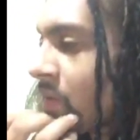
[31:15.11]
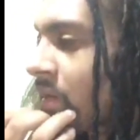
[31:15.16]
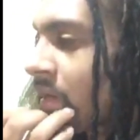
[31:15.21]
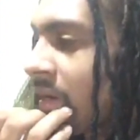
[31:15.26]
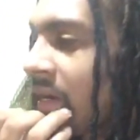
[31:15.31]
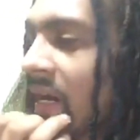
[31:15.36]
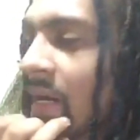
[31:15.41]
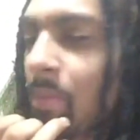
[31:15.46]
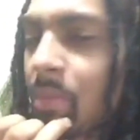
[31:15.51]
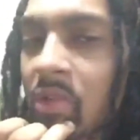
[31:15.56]

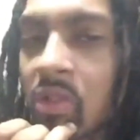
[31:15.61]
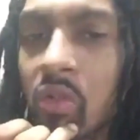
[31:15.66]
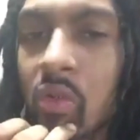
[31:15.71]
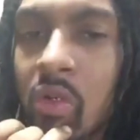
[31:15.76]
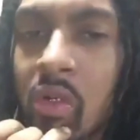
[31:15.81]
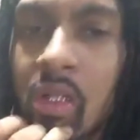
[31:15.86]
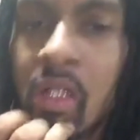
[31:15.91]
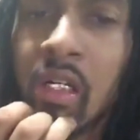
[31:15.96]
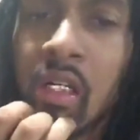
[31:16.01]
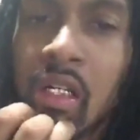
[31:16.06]

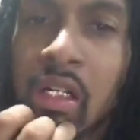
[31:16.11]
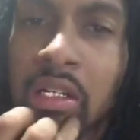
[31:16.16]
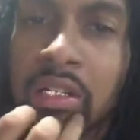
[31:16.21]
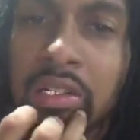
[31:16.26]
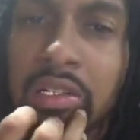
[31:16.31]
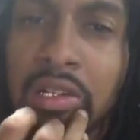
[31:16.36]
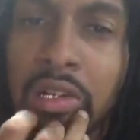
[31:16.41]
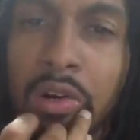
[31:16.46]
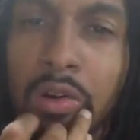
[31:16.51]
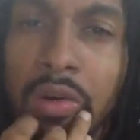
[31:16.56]
opportunity to get
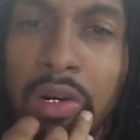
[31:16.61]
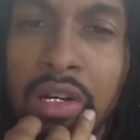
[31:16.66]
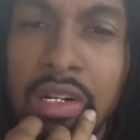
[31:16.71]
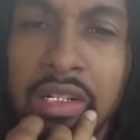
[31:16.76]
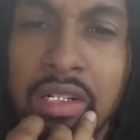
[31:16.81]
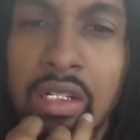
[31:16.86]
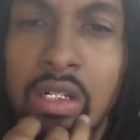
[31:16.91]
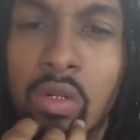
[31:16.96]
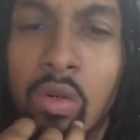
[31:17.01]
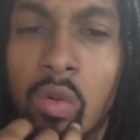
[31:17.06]
to know
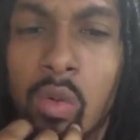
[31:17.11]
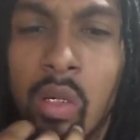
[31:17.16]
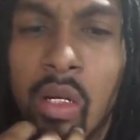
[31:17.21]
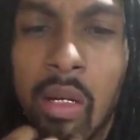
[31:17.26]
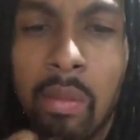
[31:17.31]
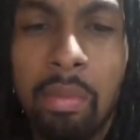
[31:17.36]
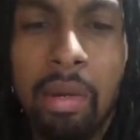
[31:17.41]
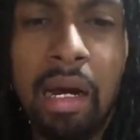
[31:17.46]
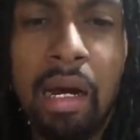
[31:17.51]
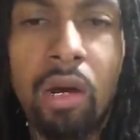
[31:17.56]
us and who we
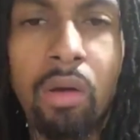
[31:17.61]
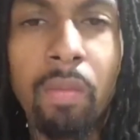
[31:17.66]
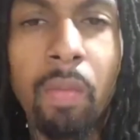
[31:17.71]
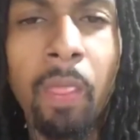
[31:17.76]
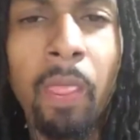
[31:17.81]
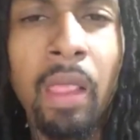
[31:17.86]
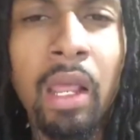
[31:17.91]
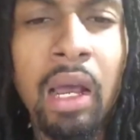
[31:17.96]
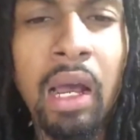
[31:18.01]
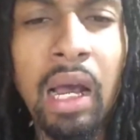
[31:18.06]
about.
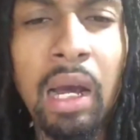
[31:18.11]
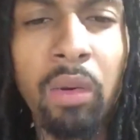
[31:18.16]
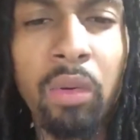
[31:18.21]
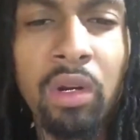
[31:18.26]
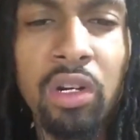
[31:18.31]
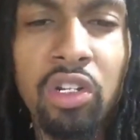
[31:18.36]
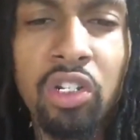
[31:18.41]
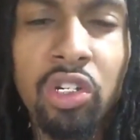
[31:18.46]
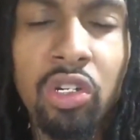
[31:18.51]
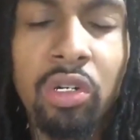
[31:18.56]
I
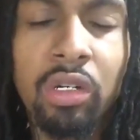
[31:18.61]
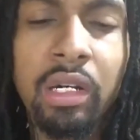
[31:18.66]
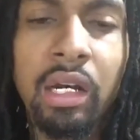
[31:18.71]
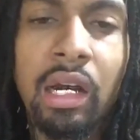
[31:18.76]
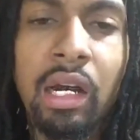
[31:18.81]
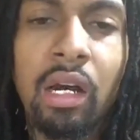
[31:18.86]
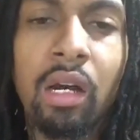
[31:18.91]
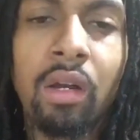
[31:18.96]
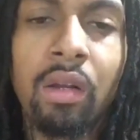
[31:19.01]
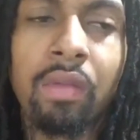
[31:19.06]
want to show
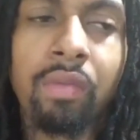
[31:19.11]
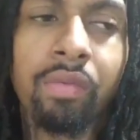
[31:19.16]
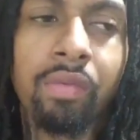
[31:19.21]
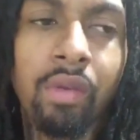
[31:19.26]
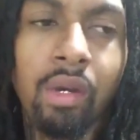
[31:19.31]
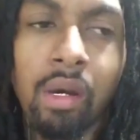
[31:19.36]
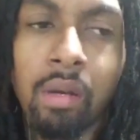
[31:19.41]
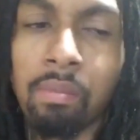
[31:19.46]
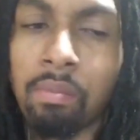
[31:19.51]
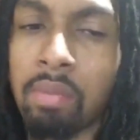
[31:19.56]
y'all
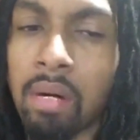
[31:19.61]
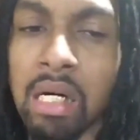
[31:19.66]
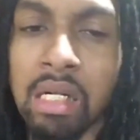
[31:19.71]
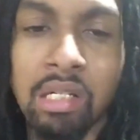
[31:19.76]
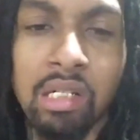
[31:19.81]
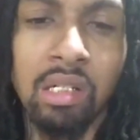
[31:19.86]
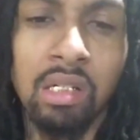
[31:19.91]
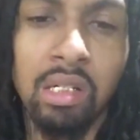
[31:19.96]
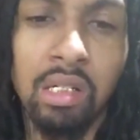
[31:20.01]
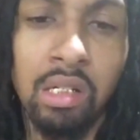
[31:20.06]
a
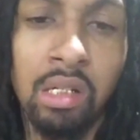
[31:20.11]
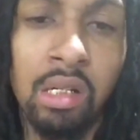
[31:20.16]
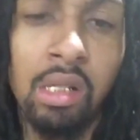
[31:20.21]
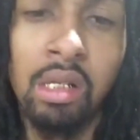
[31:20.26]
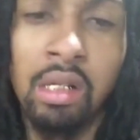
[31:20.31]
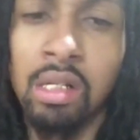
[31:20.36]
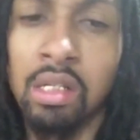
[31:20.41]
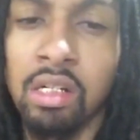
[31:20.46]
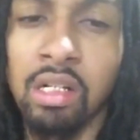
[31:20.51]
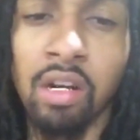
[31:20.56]
bunch of
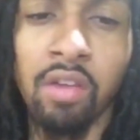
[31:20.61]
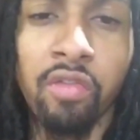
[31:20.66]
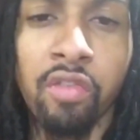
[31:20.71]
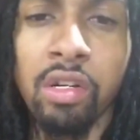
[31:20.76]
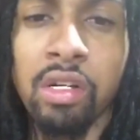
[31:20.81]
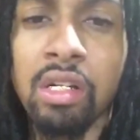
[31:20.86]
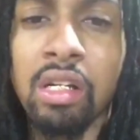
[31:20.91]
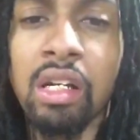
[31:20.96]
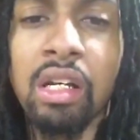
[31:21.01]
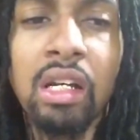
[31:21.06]

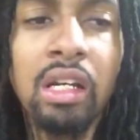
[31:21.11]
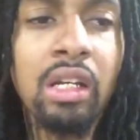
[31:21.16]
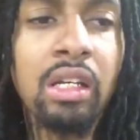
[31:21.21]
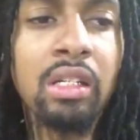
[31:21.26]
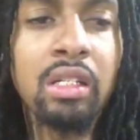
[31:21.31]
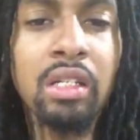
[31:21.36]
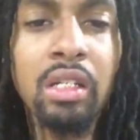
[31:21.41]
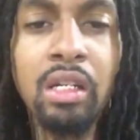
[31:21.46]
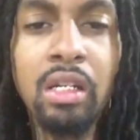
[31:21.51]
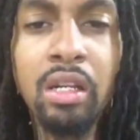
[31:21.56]
different
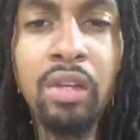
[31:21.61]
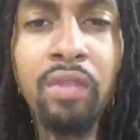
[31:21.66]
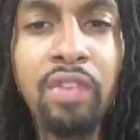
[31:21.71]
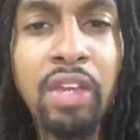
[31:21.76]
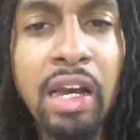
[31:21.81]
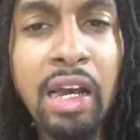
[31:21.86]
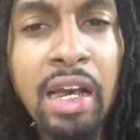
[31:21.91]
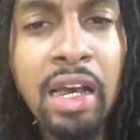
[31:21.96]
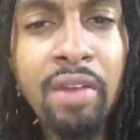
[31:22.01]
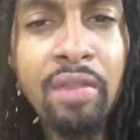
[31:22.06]
things, and if
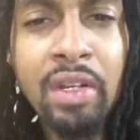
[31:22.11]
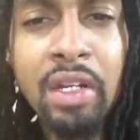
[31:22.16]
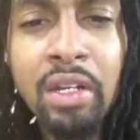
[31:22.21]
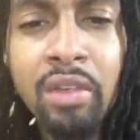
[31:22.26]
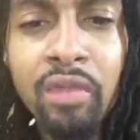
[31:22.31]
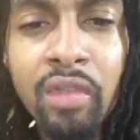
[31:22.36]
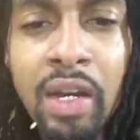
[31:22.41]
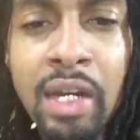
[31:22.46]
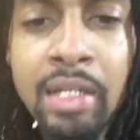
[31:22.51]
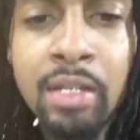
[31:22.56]
y'all have any
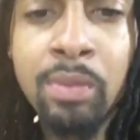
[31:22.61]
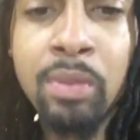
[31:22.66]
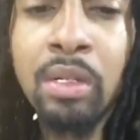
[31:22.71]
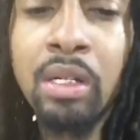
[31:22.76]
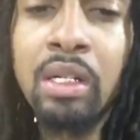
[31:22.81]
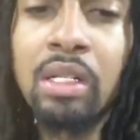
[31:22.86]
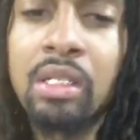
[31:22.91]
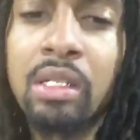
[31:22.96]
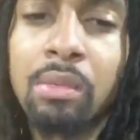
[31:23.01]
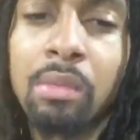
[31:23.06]
advice,
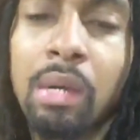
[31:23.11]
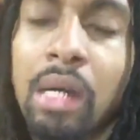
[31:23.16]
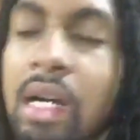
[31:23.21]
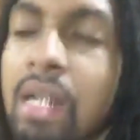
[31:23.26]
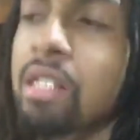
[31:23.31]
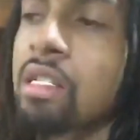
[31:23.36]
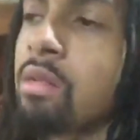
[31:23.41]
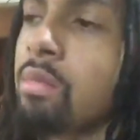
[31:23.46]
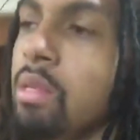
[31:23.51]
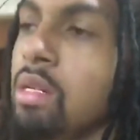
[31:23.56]
please
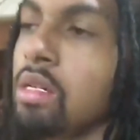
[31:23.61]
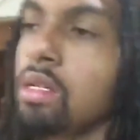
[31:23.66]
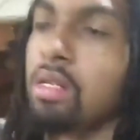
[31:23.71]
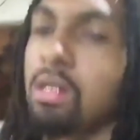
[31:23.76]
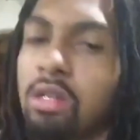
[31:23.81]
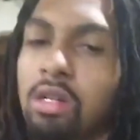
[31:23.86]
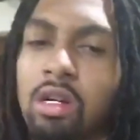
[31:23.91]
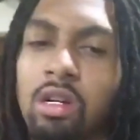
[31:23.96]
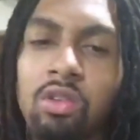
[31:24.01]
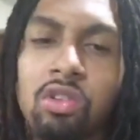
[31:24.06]
inbox me.
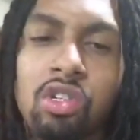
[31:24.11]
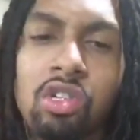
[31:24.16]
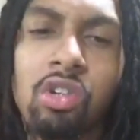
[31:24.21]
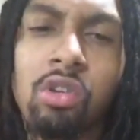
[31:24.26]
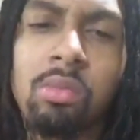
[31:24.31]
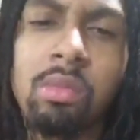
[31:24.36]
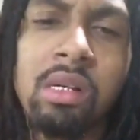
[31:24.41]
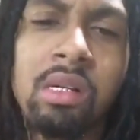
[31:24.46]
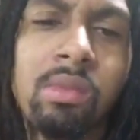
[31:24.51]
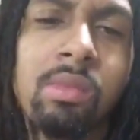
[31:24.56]
You know, show
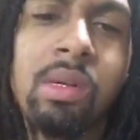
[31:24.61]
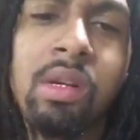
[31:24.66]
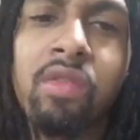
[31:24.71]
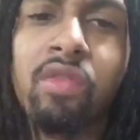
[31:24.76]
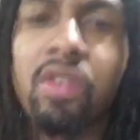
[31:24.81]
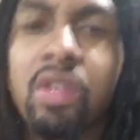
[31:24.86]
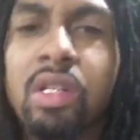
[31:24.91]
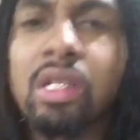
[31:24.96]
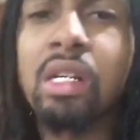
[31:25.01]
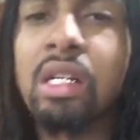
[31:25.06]
me some
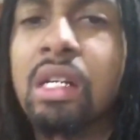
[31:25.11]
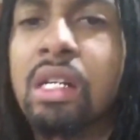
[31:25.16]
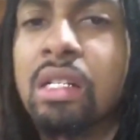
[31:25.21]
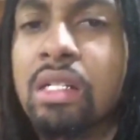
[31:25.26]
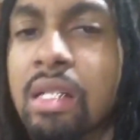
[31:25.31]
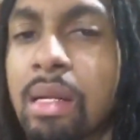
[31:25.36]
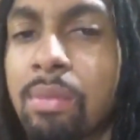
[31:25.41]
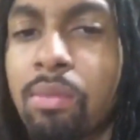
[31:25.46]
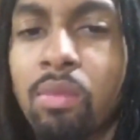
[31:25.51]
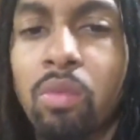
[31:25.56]
different
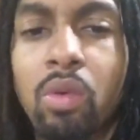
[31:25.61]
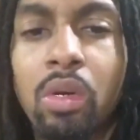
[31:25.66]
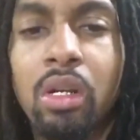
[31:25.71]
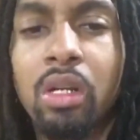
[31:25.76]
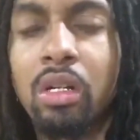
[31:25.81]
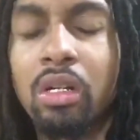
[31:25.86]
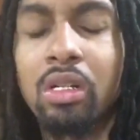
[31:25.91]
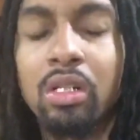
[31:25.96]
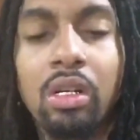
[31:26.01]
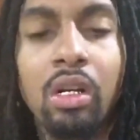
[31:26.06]
things. I'm
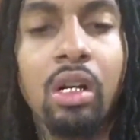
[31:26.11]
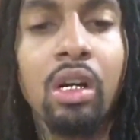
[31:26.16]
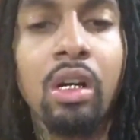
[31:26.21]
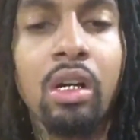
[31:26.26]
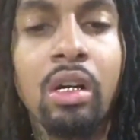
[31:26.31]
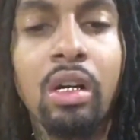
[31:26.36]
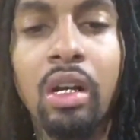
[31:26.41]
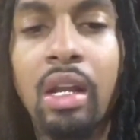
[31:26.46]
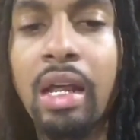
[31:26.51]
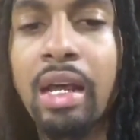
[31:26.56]
willing to
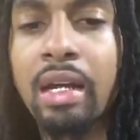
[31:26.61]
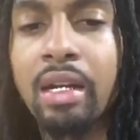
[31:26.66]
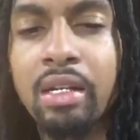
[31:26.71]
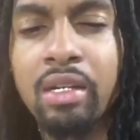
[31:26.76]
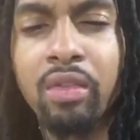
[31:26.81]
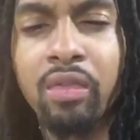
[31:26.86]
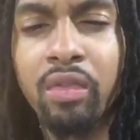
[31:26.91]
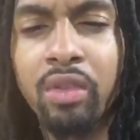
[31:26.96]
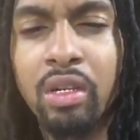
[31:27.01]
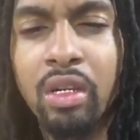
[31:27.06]
learn a lot of
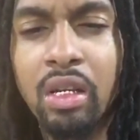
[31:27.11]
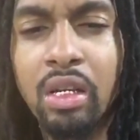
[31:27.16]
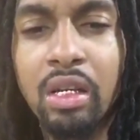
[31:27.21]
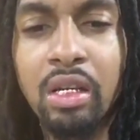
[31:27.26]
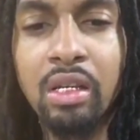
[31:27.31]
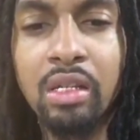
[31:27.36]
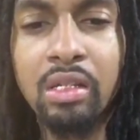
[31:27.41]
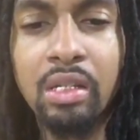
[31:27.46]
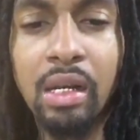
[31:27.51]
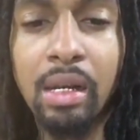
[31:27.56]
different
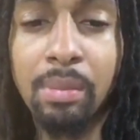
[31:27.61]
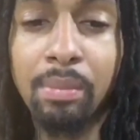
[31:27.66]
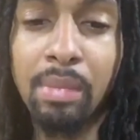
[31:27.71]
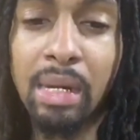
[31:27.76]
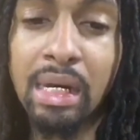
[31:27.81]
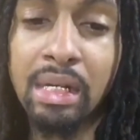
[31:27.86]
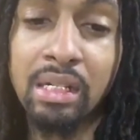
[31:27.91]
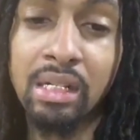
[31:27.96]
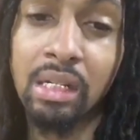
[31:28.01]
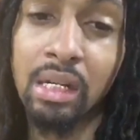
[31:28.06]
things. I'm
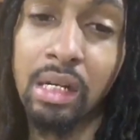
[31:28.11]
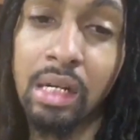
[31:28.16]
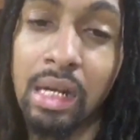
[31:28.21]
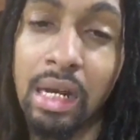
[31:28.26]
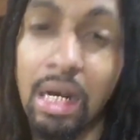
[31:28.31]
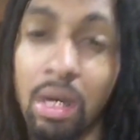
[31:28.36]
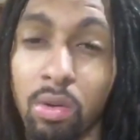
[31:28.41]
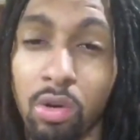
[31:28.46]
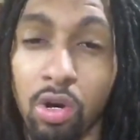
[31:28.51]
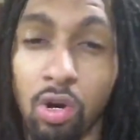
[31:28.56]
not saying that
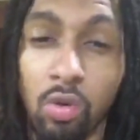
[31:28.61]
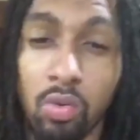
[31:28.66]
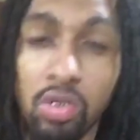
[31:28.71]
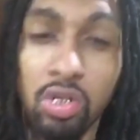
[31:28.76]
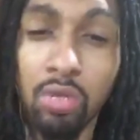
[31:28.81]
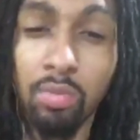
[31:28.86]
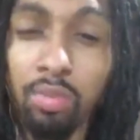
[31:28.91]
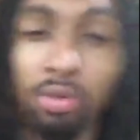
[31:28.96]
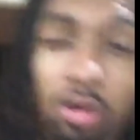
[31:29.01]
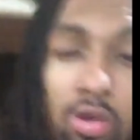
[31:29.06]
I'll go with
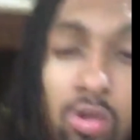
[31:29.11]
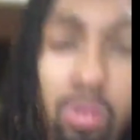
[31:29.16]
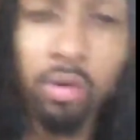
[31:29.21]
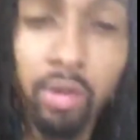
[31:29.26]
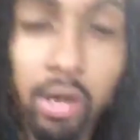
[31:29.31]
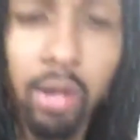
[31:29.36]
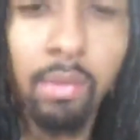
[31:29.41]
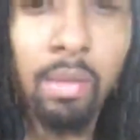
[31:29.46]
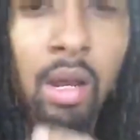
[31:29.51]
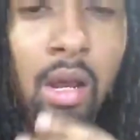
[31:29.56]
your program,